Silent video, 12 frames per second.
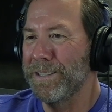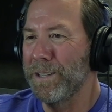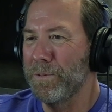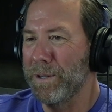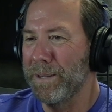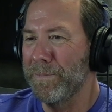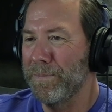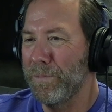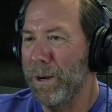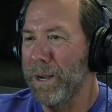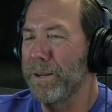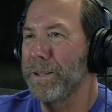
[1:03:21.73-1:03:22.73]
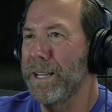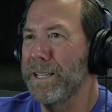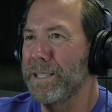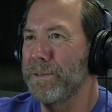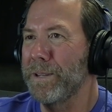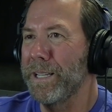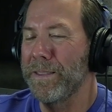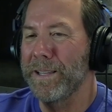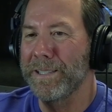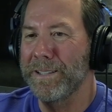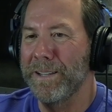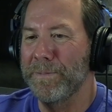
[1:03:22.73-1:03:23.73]
And so we prioritize and we get
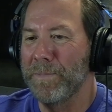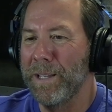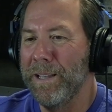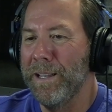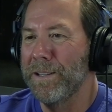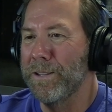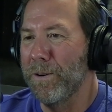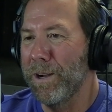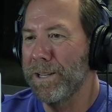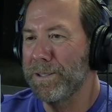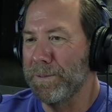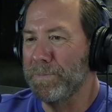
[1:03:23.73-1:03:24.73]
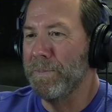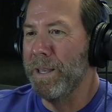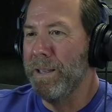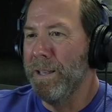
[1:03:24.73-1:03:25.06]
things done. So awesome.